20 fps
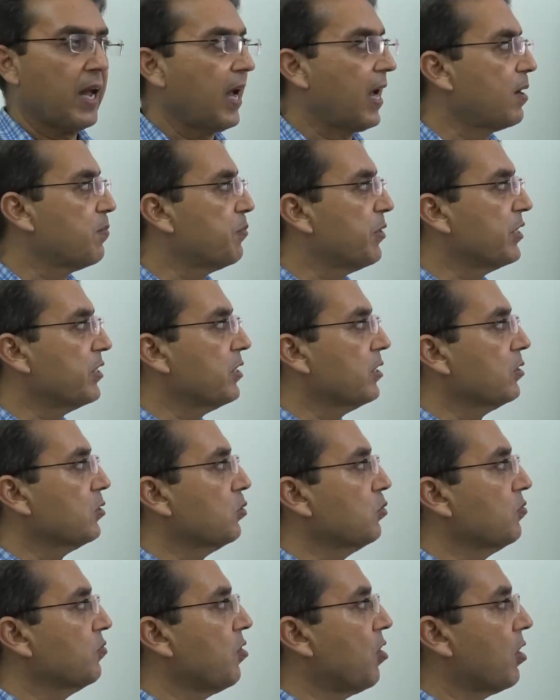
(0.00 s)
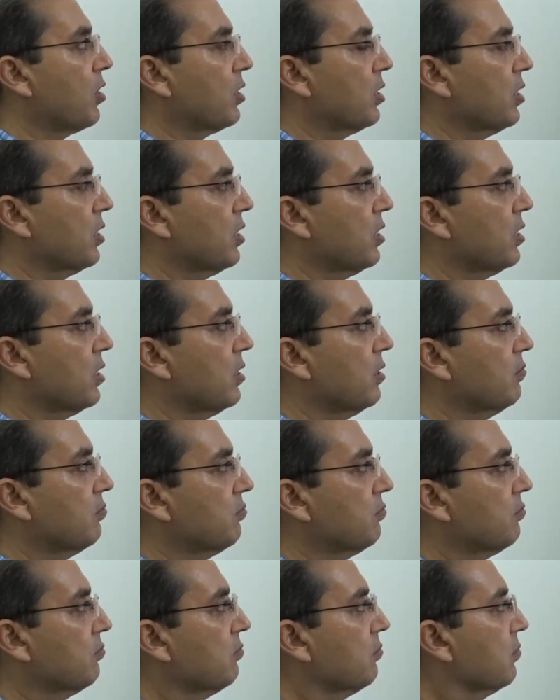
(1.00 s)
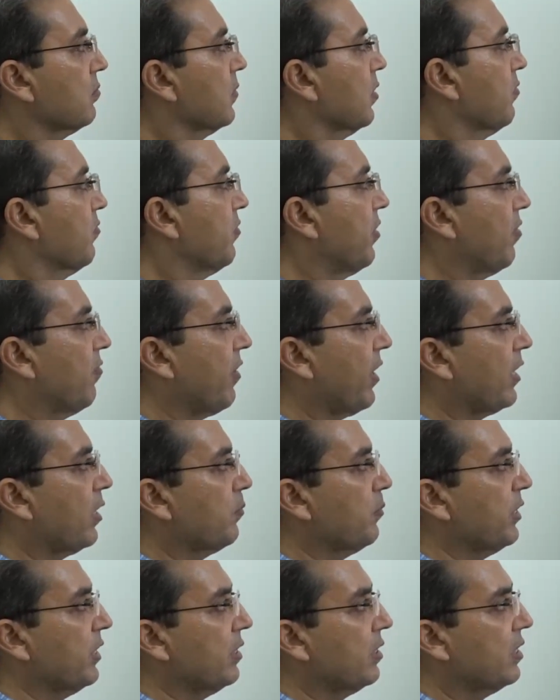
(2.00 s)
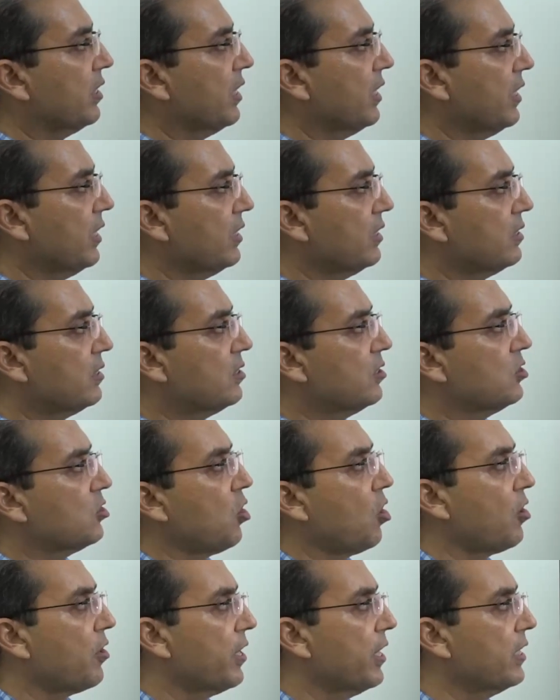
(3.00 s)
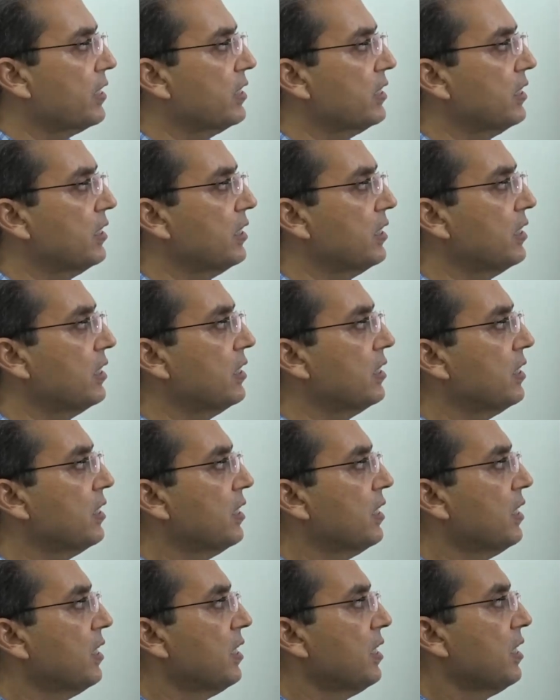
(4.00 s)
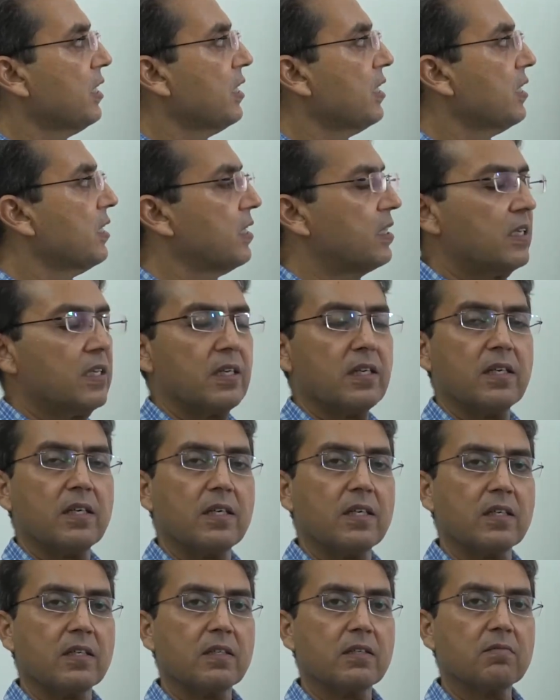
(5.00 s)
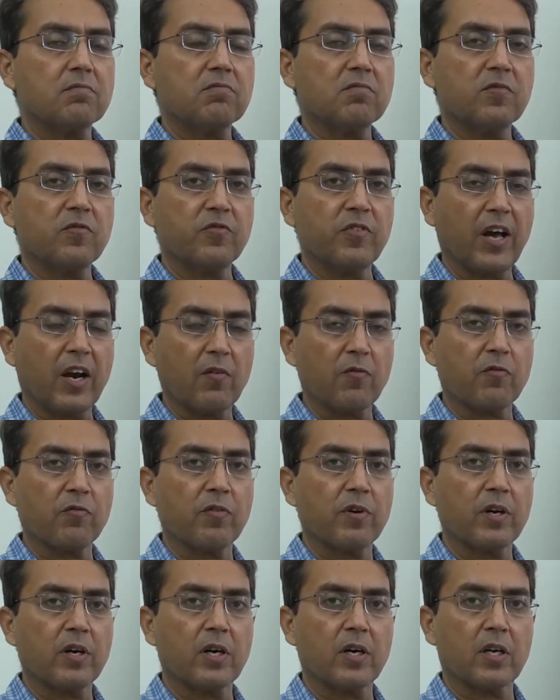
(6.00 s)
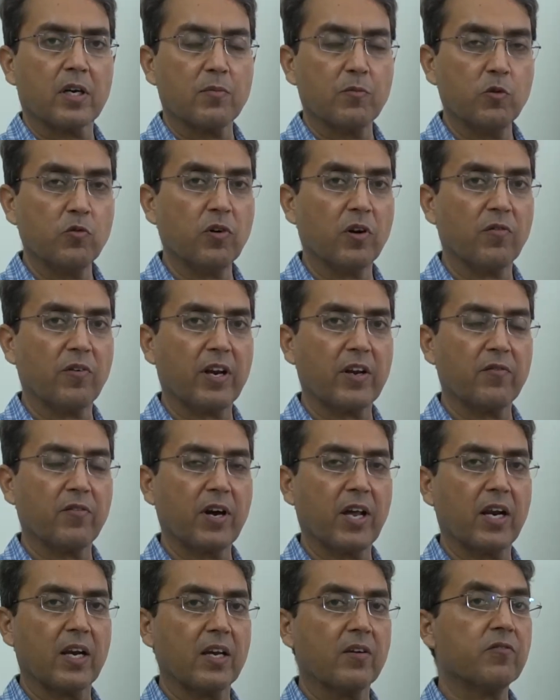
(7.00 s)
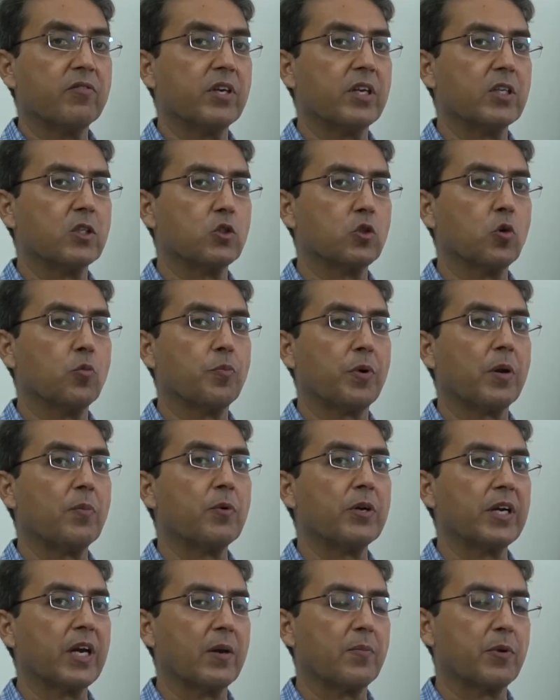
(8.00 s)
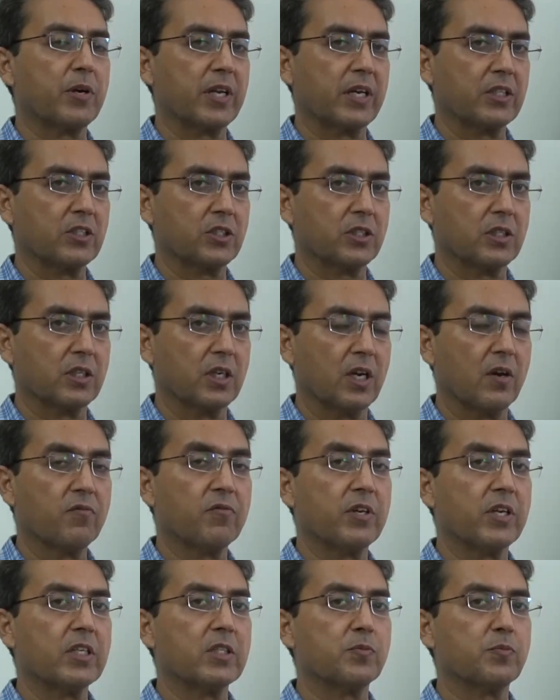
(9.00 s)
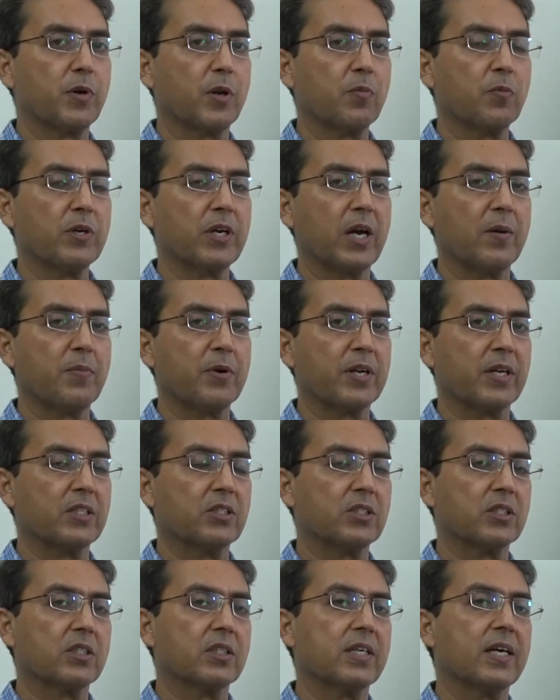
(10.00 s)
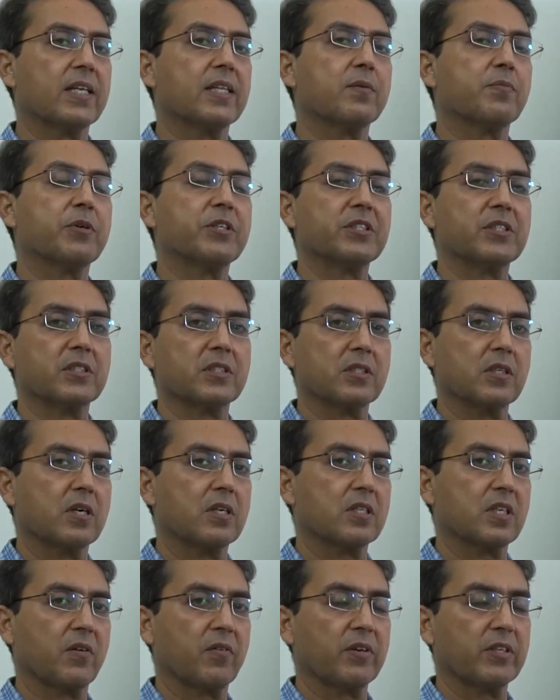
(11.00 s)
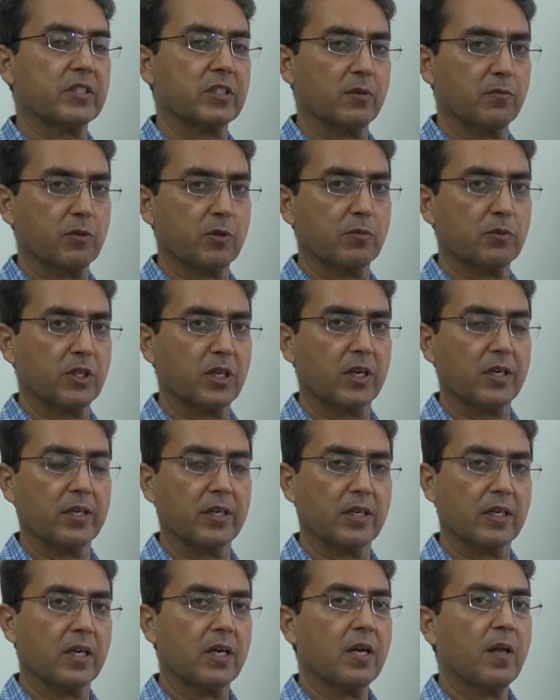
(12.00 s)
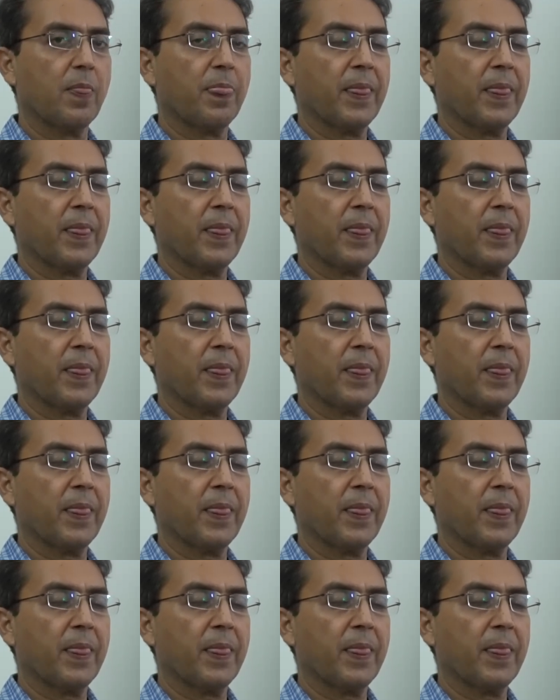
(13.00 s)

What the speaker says: And patients who've got valvectomy, they tolerate the valve removal very well if there is no pulmonary hypertension. If there is pulmonary hypertension, then the patient starts having symptoms earlier.